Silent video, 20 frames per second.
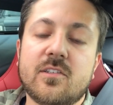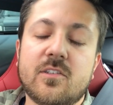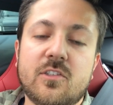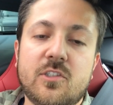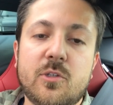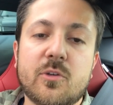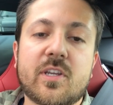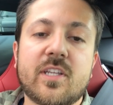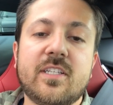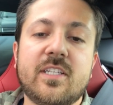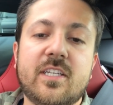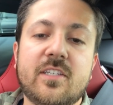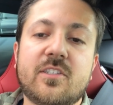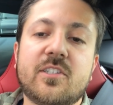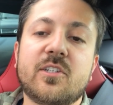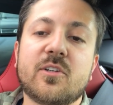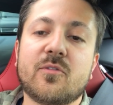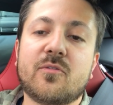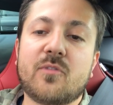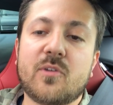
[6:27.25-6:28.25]
you can get
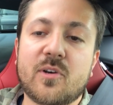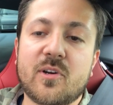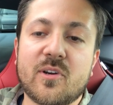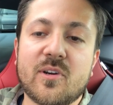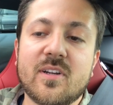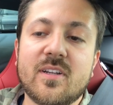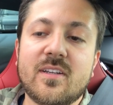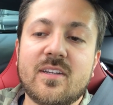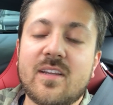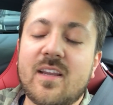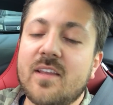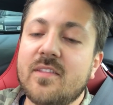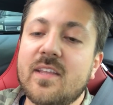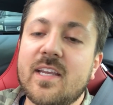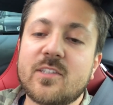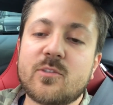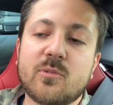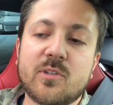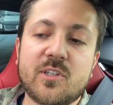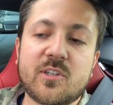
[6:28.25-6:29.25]
to your footer. And
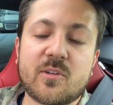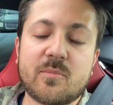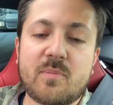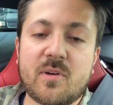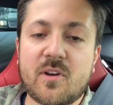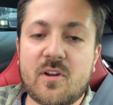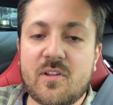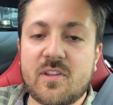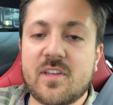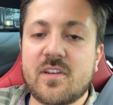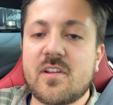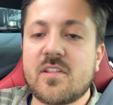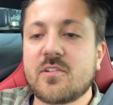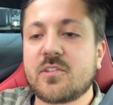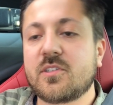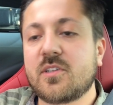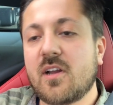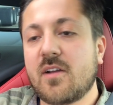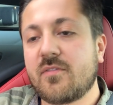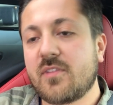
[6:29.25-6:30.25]
that's where you could put all that
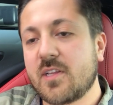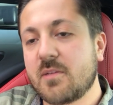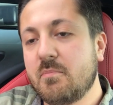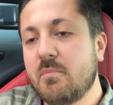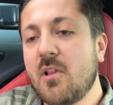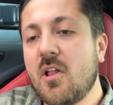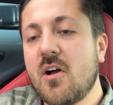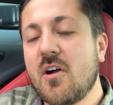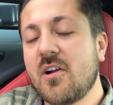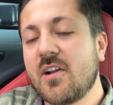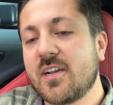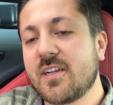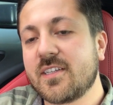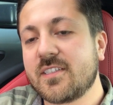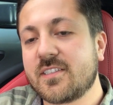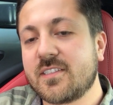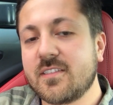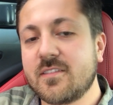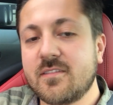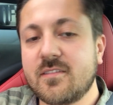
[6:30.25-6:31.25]
other stuff like
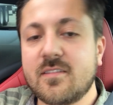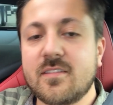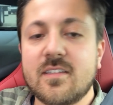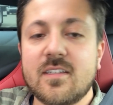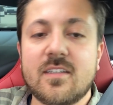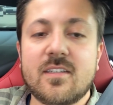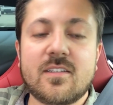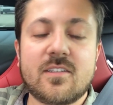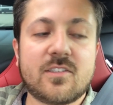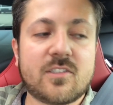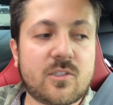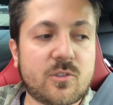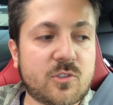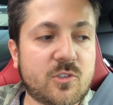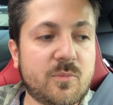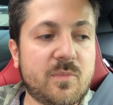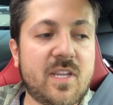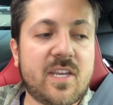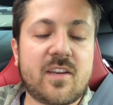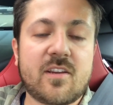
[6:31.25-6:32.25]
blogs and
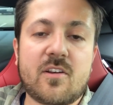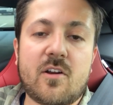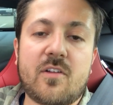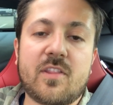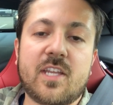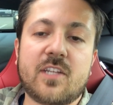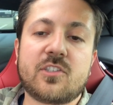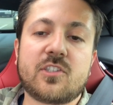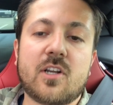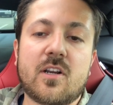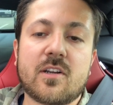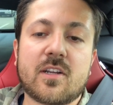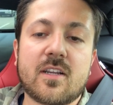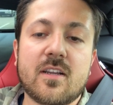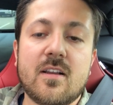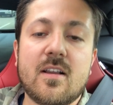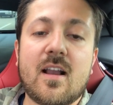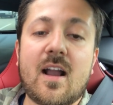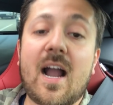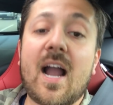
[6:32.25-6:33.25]
social media and all that junk.
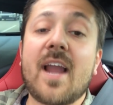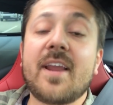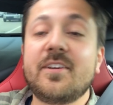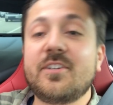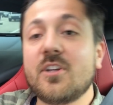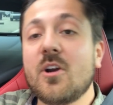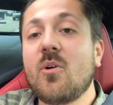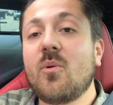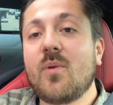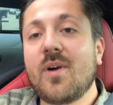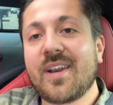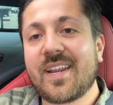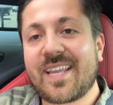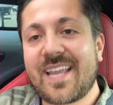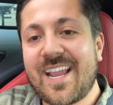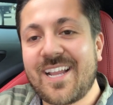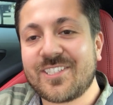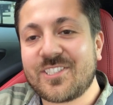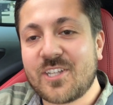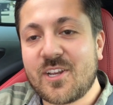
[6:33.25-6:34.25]
I don't want to
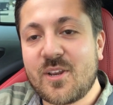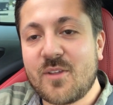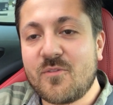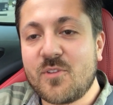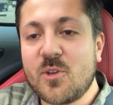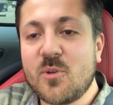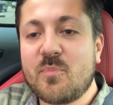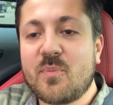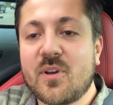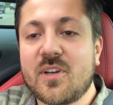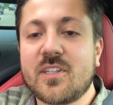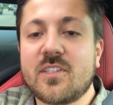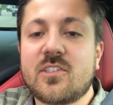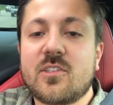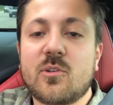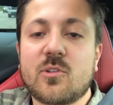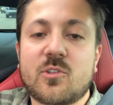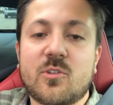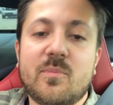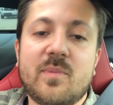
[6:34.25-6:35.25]
catch any of you putting
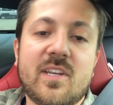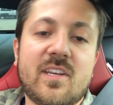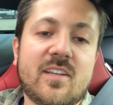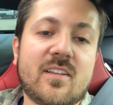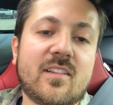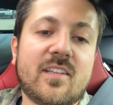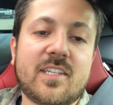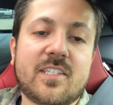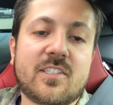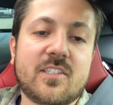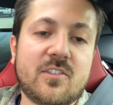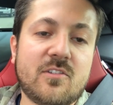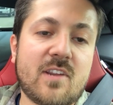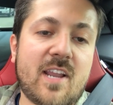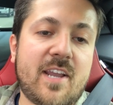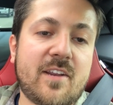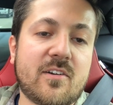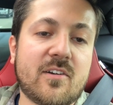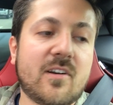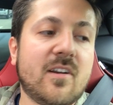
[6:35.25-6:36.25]
social media links in your
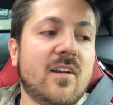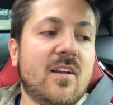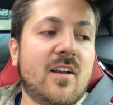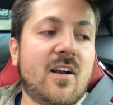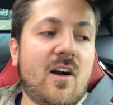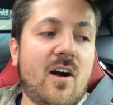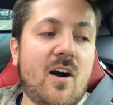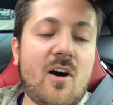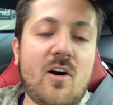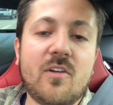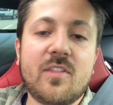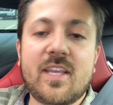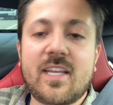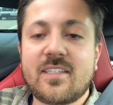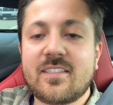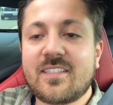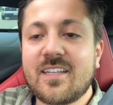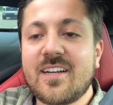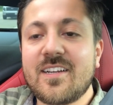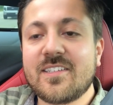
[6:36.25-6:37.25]
header. All
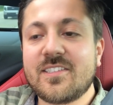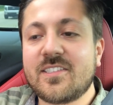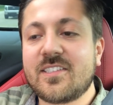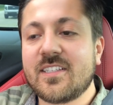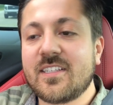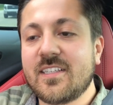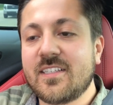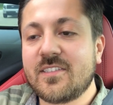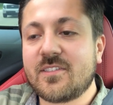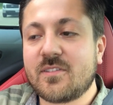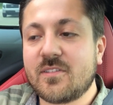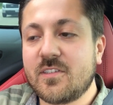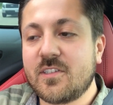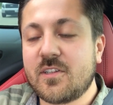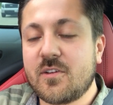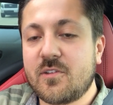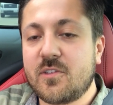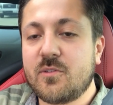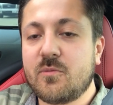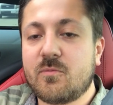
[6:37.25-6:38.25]
that does is,
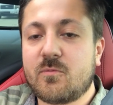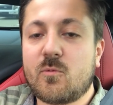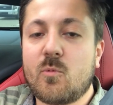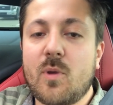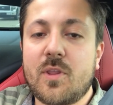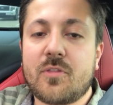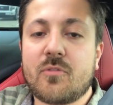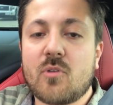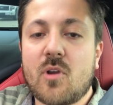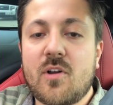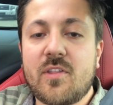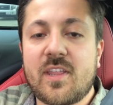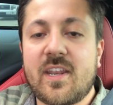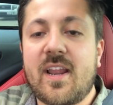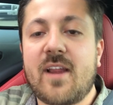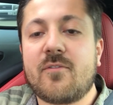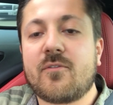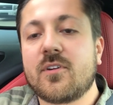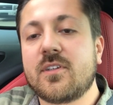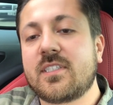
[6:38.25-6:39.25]
you went through all that
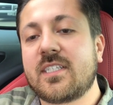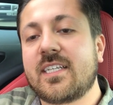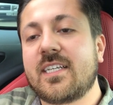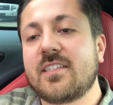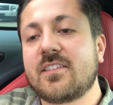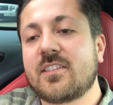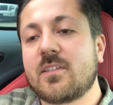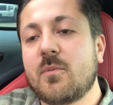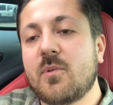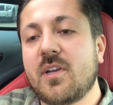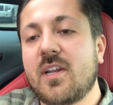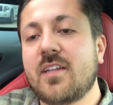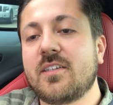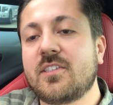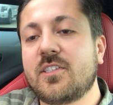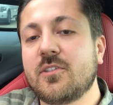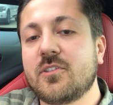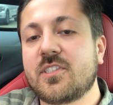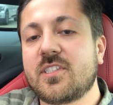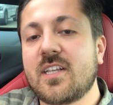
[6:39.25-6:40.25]
effort to get someone
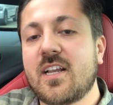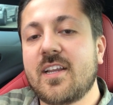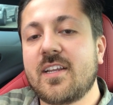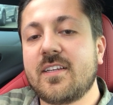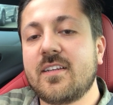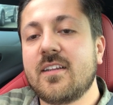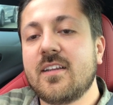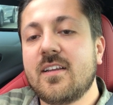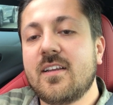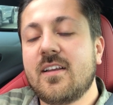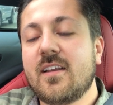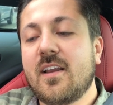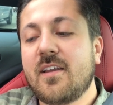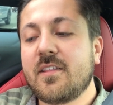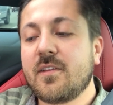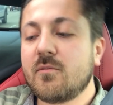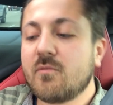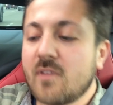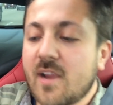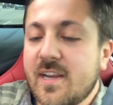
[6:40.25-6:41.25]
onto your site,
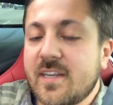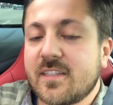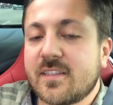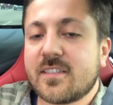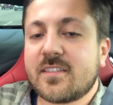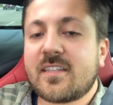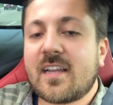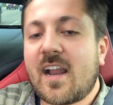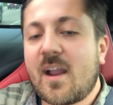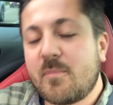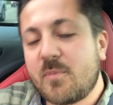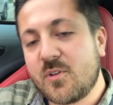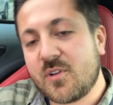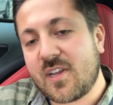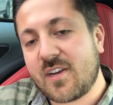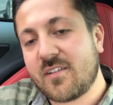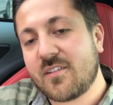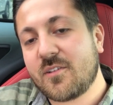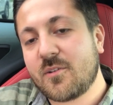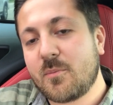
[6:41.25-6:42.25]
and then right at the top, you
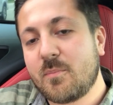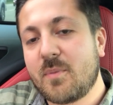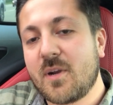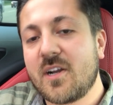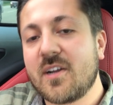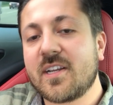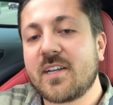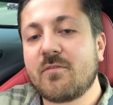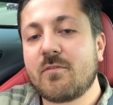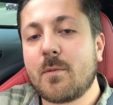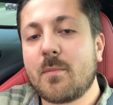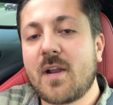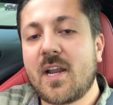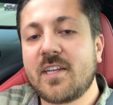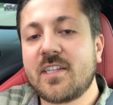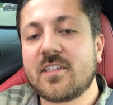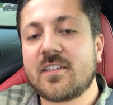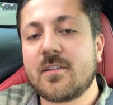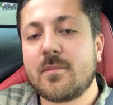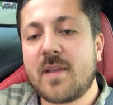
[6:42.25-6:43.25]
got a little bug
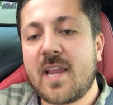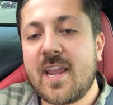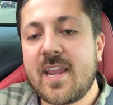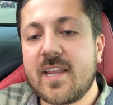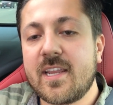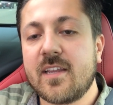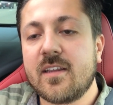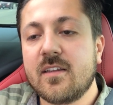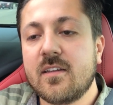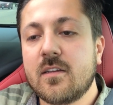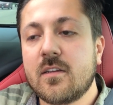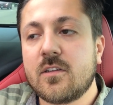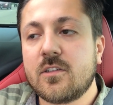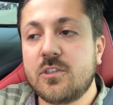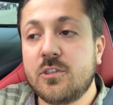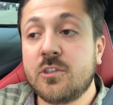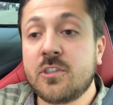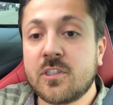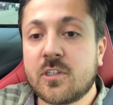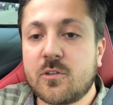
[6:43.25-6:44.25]
reminding them, hey,
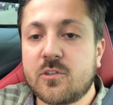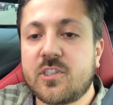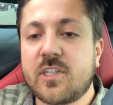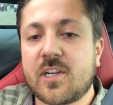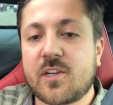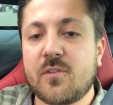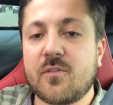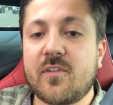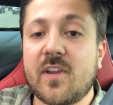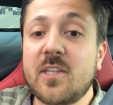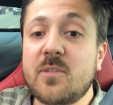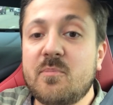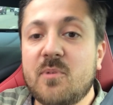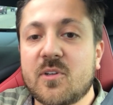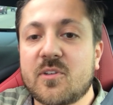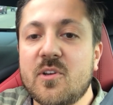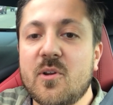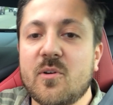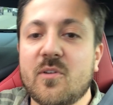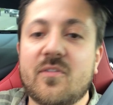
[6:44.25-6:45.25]
you should go check your
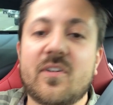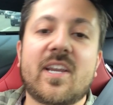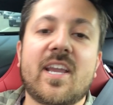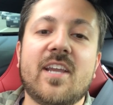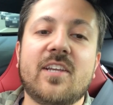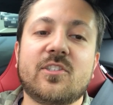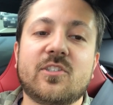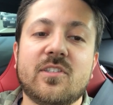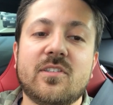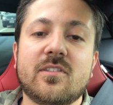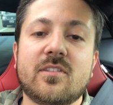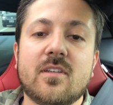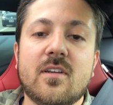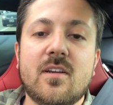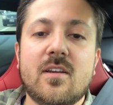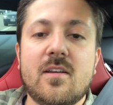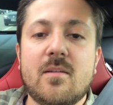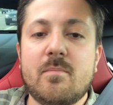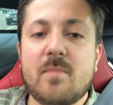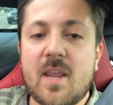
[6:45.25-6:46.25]
Facebook notifications.
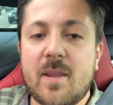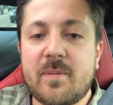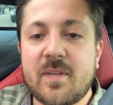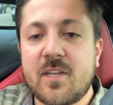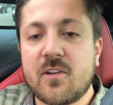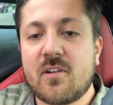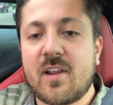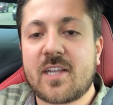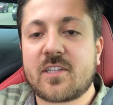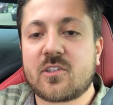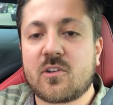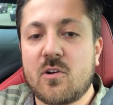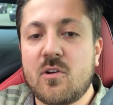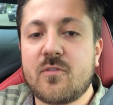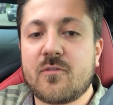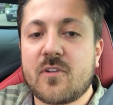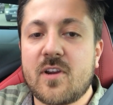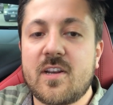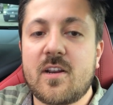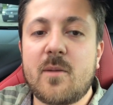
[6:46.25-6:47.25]
Maybe your
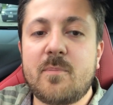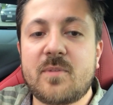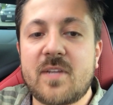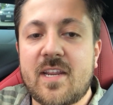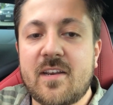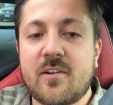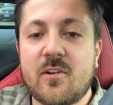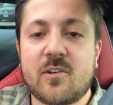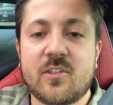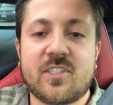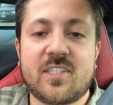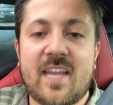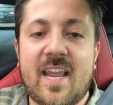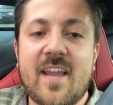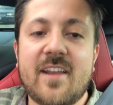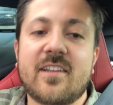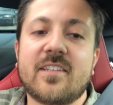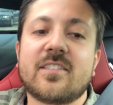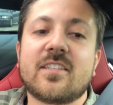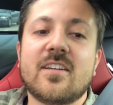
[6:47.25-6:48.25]
ex-girlfriend updated her
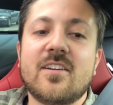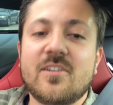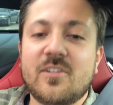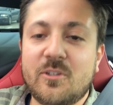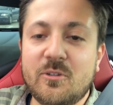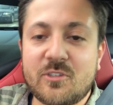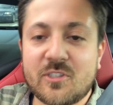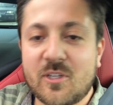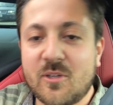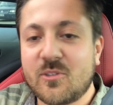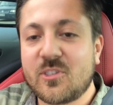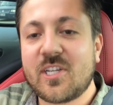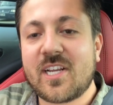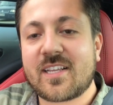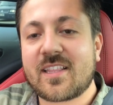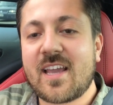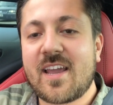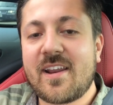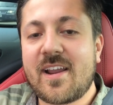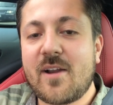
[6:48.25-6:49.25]
status. You should go
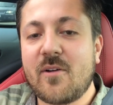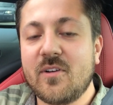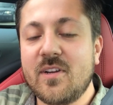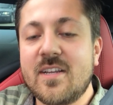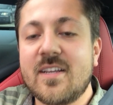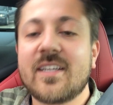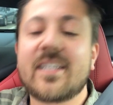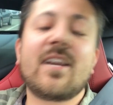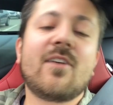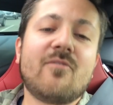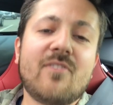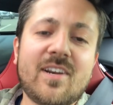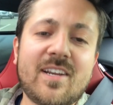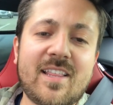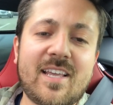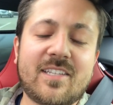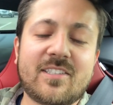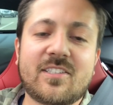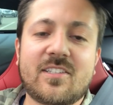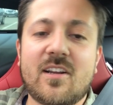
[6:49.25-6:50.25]
check that out. Get rid
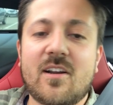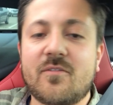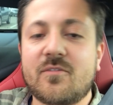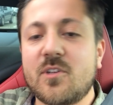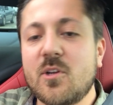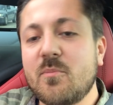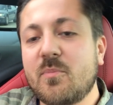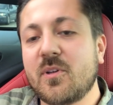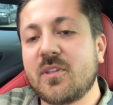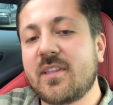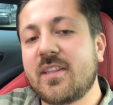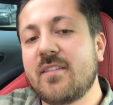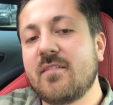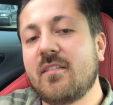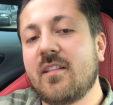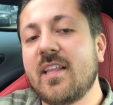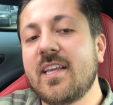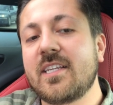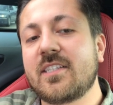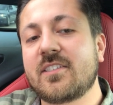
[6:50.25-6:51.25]
of that stuff. Don't
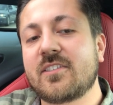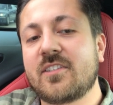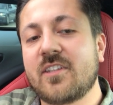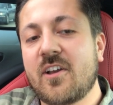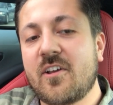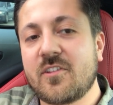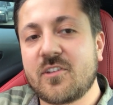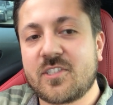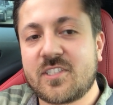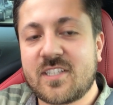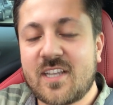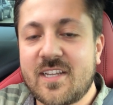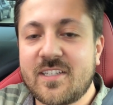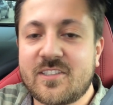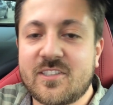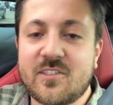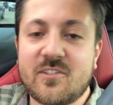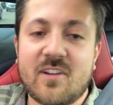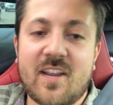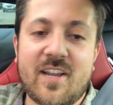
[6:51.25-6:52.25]
put links to other
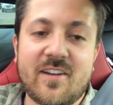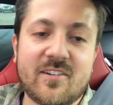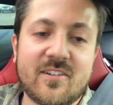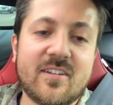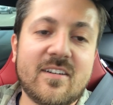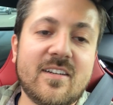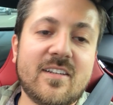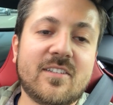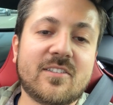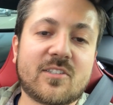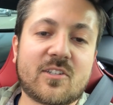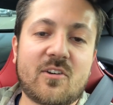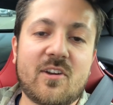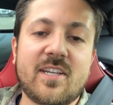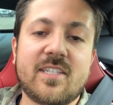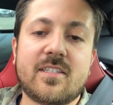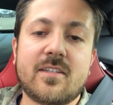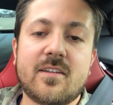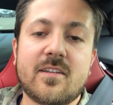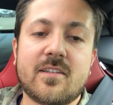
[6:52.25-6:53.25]
sites in your header. It's
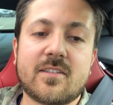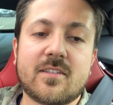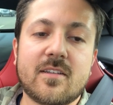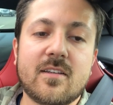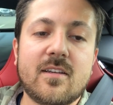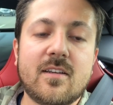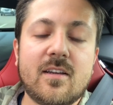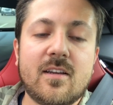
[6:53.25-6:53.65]
craziness.